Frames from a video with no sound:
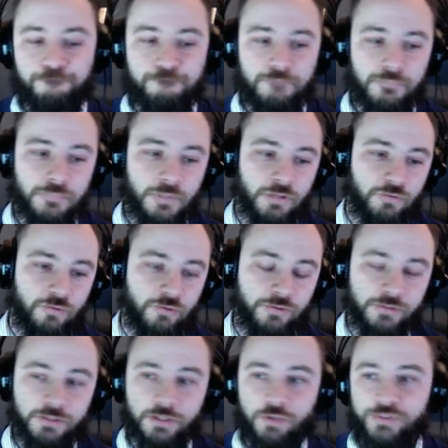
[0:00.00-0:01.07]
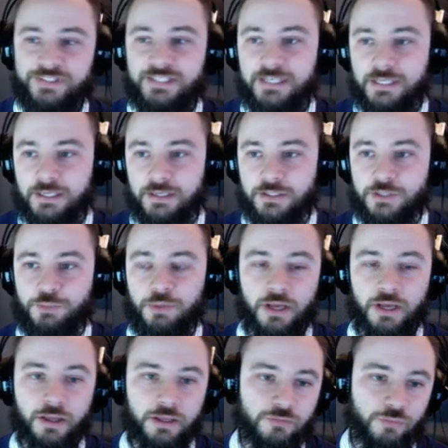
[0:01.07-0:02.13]
so it's a little tedious, but I,
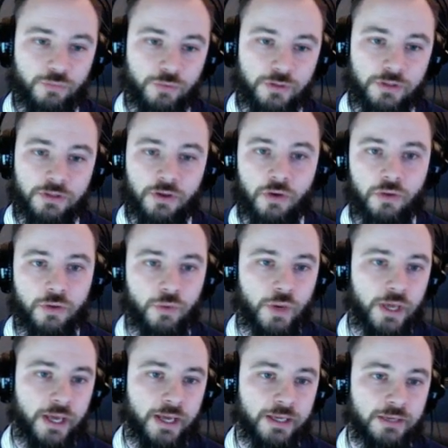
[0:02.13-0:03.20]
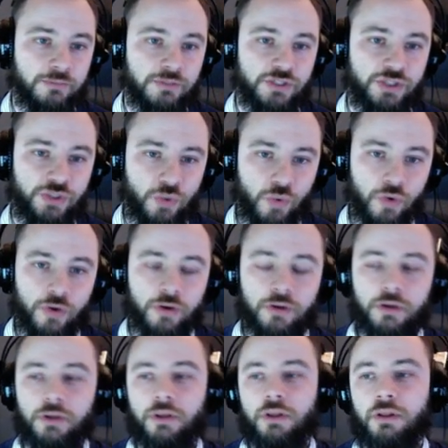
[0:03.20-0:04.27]
it's really the only way I can be sure
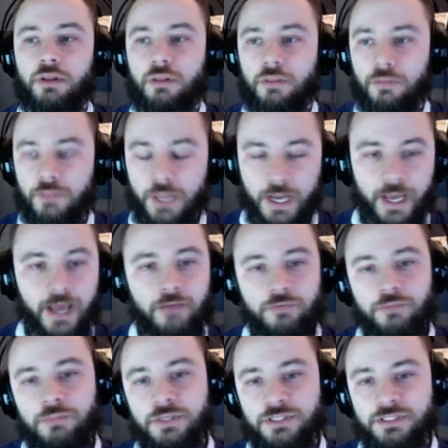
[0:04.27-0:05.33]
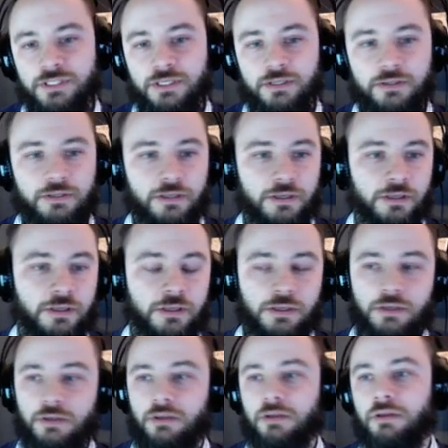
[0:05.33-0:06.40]
that I haven't missed anything.
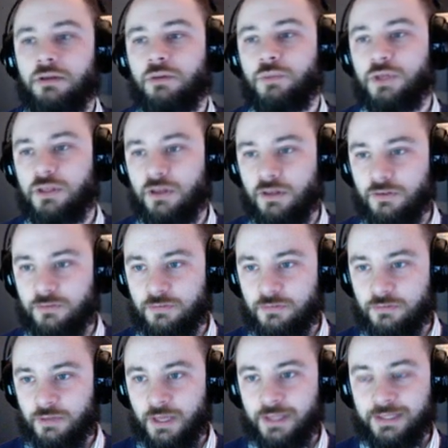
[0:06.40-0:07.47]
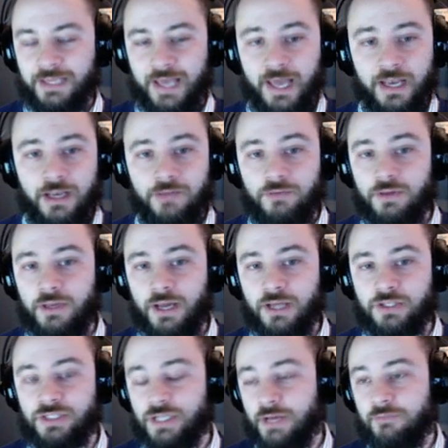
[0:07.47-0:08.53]
You know, because at the end of it, I
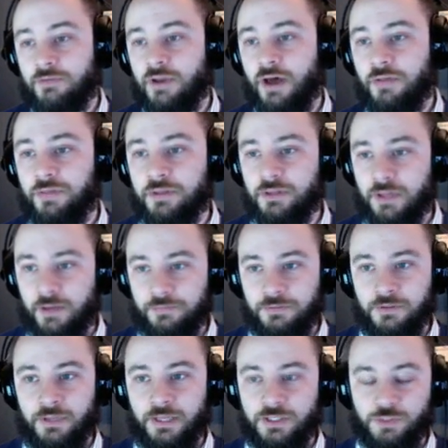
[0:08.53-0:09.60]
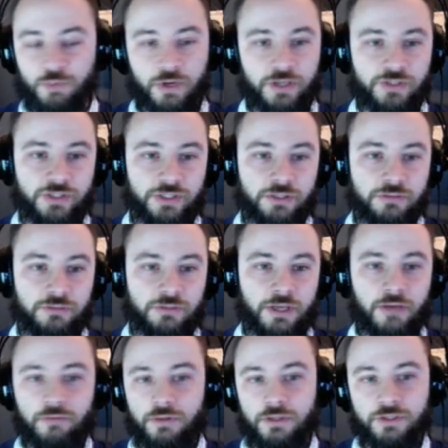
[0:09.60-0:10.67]
should have nothing left in that spreadsheet.
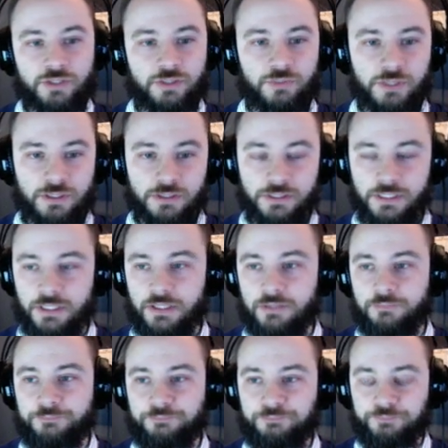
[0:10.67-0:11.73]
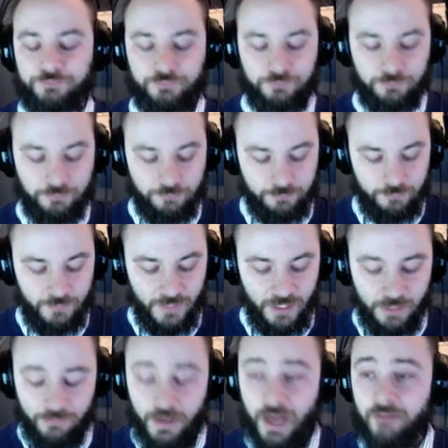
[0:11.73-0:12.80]
Everything should be deleted. And if
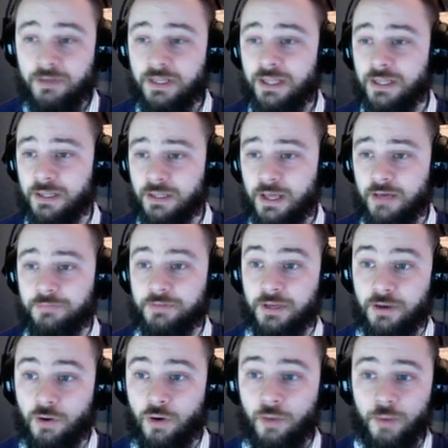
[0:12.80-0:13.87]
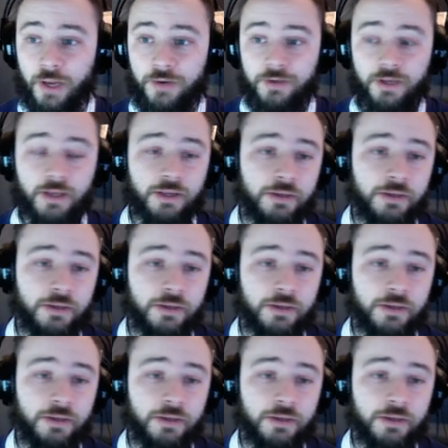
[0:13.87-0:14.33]
I have anything left, I know I'm not done.